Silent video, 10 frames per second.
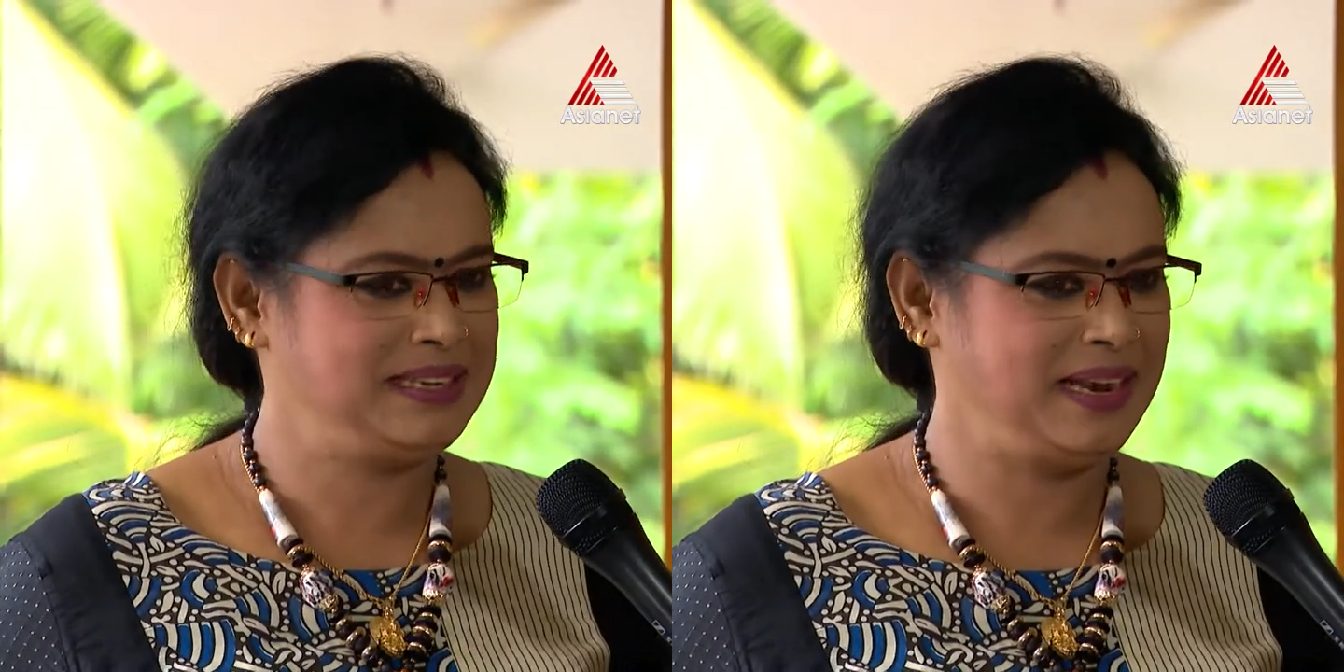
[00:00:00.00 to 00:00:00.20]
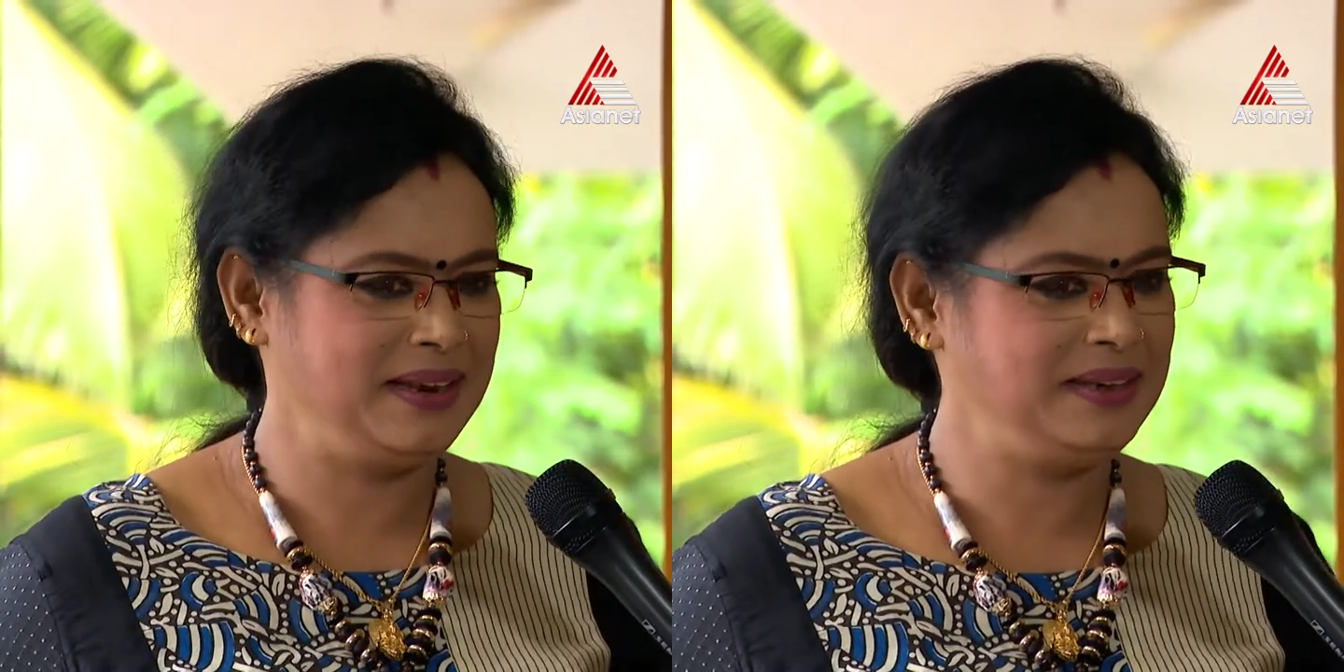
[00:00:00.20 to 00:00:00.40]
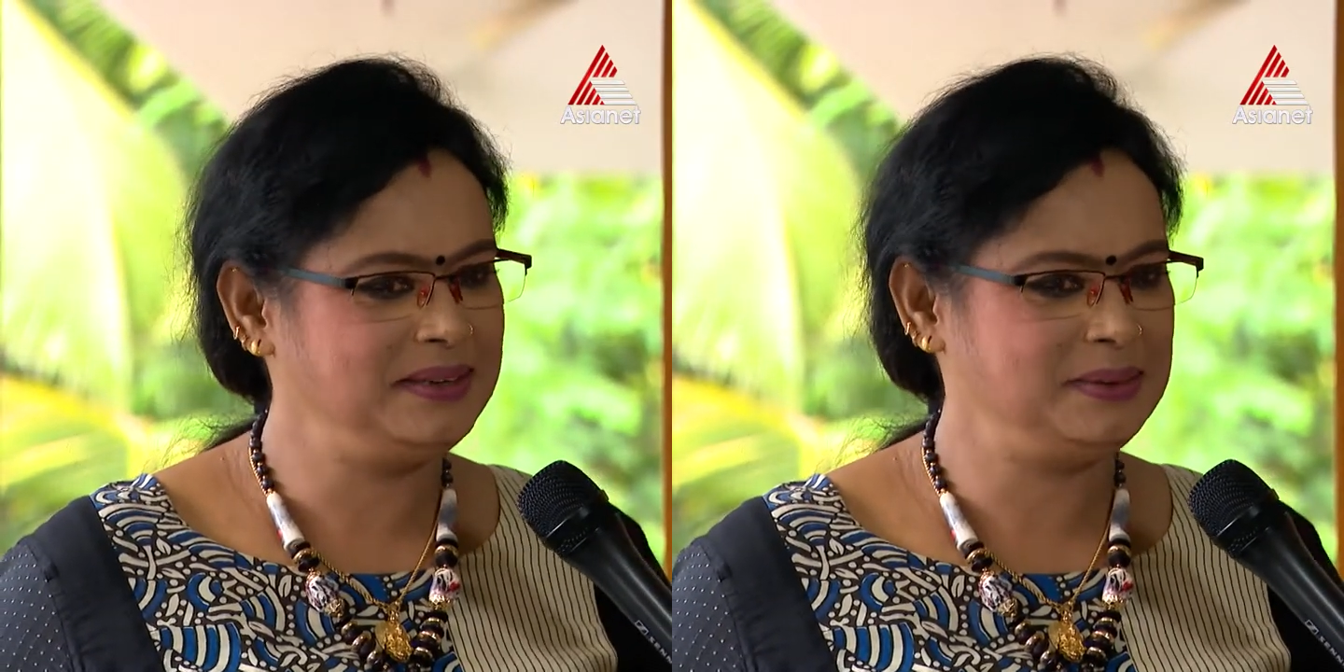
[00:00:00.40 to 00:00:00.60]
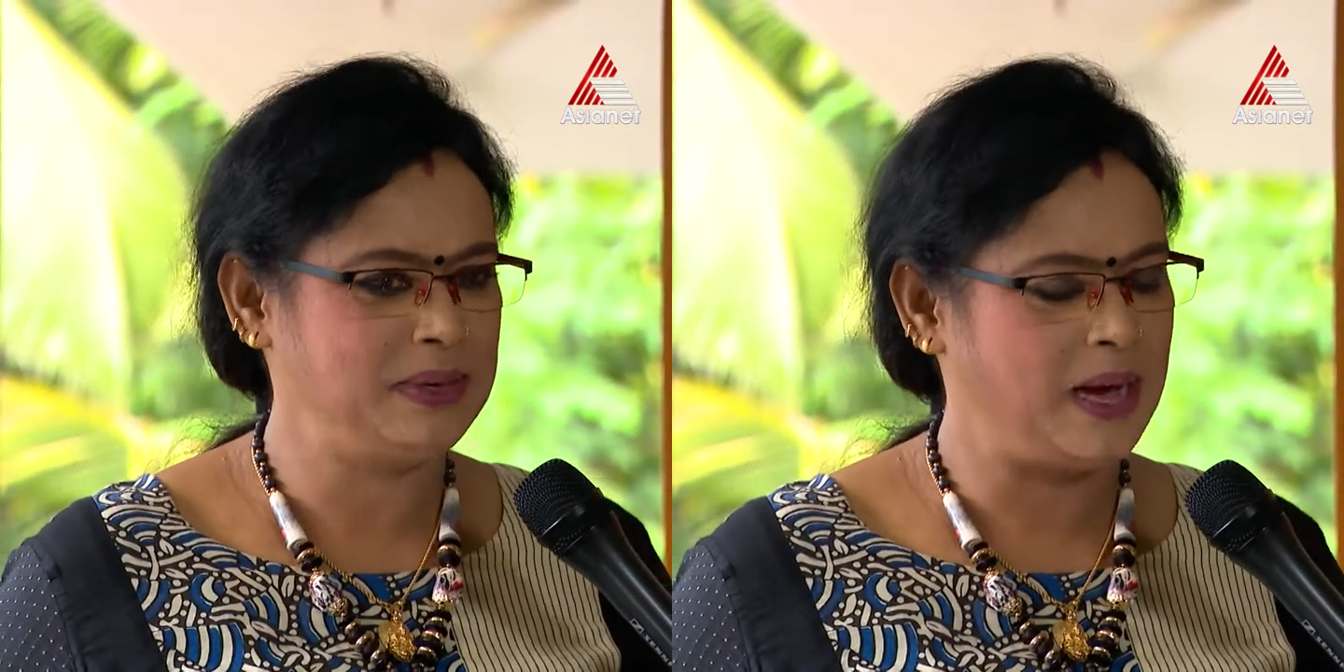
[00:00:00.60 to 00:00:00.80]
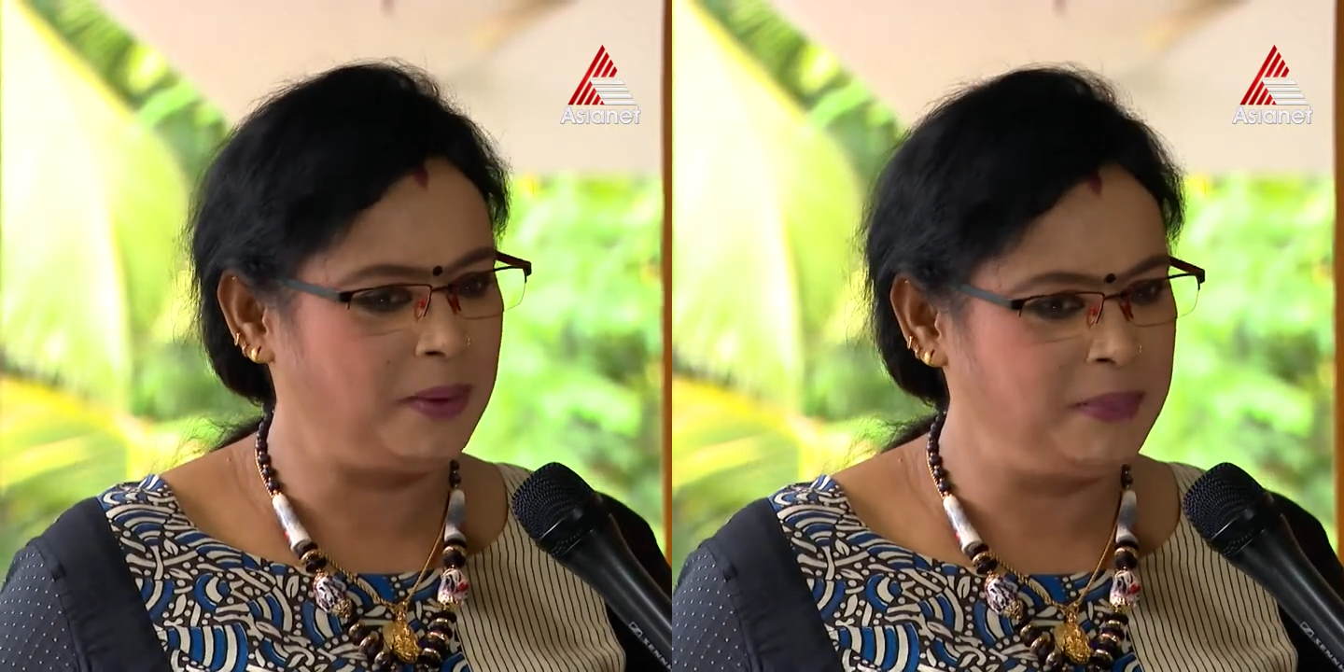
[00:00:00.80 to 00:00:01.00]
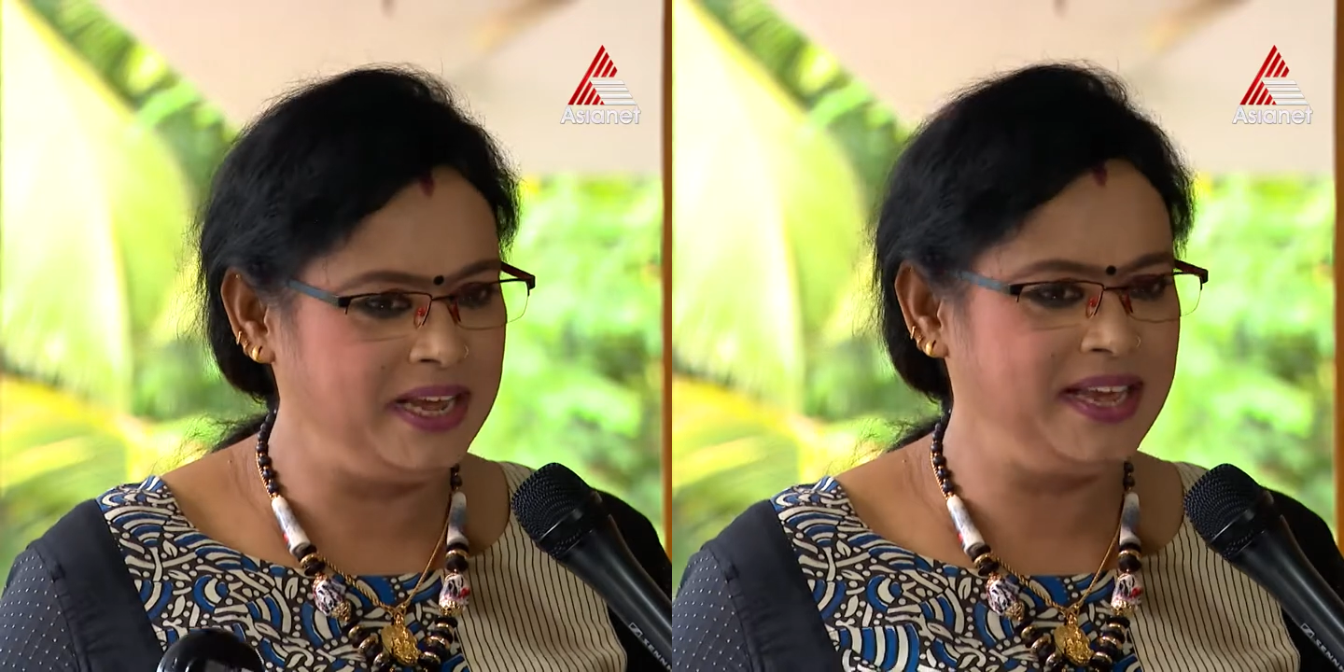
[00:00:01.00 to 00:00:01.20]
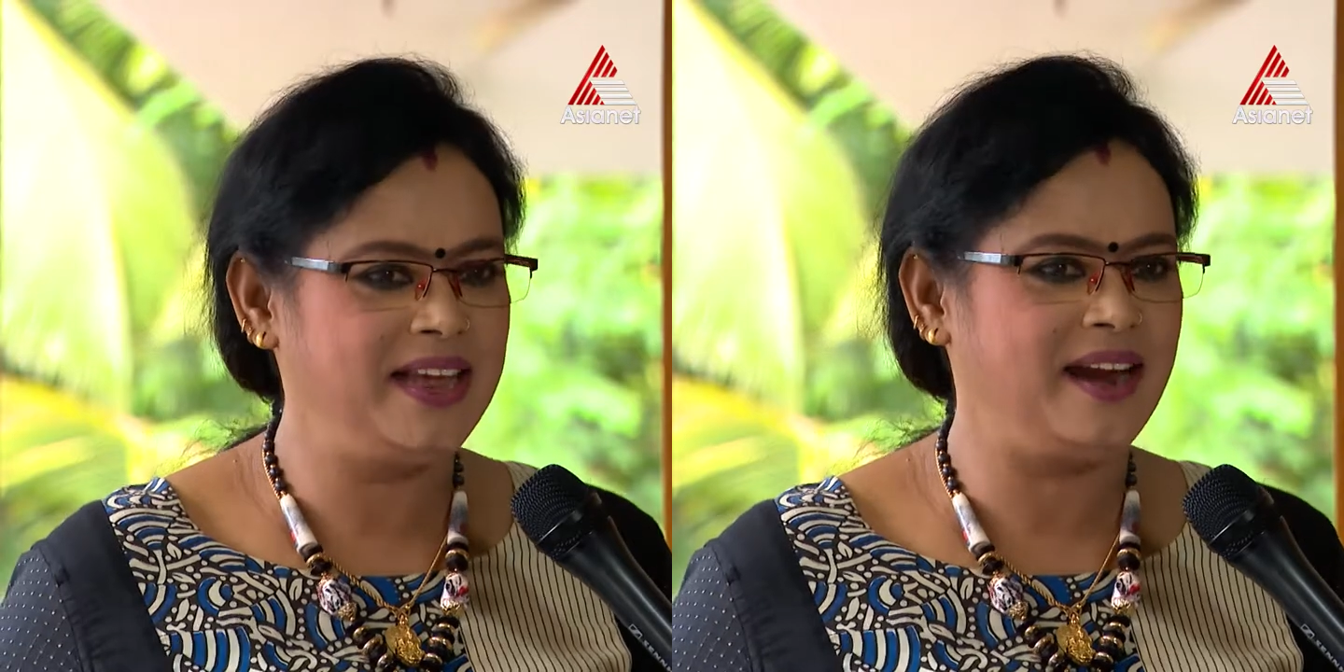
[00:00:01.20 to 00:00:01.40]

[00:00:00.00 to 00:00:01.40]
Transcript: Celery, Abniki